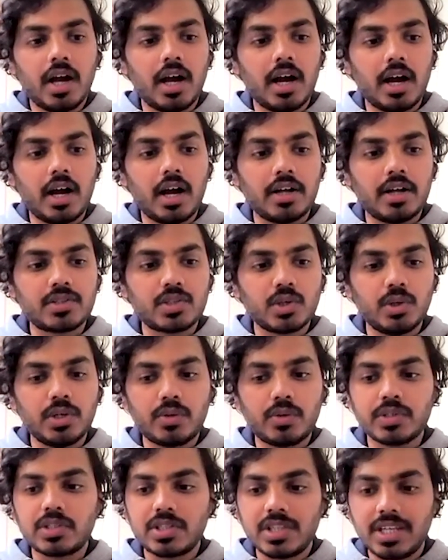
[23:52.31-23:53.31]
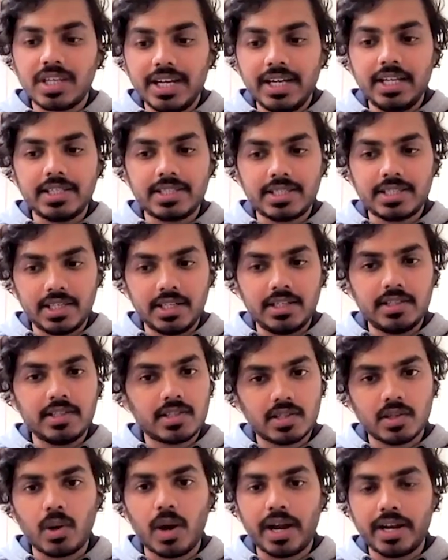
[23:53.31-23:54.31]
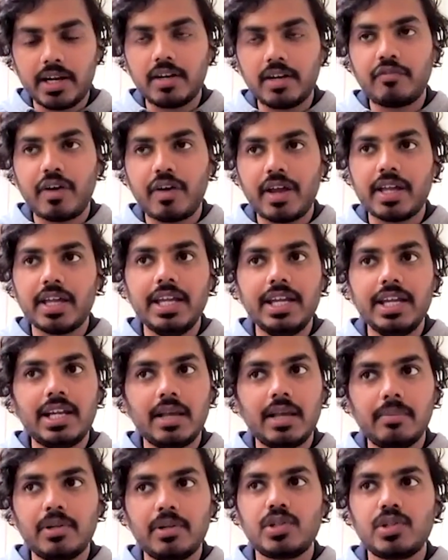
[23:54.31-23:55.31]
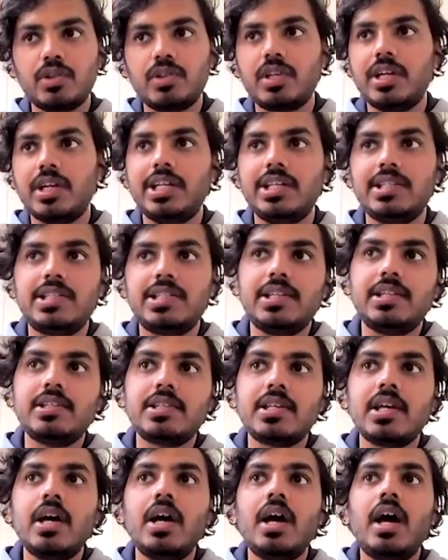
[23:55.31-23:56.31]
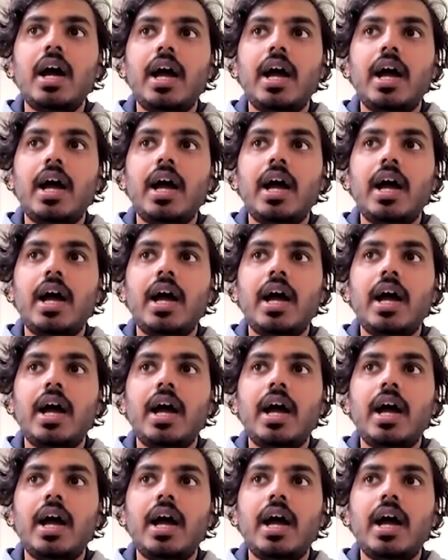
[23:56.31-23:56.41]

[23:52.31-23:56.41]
So it was 3D scenes. So identifying heat labels on 3D scenes.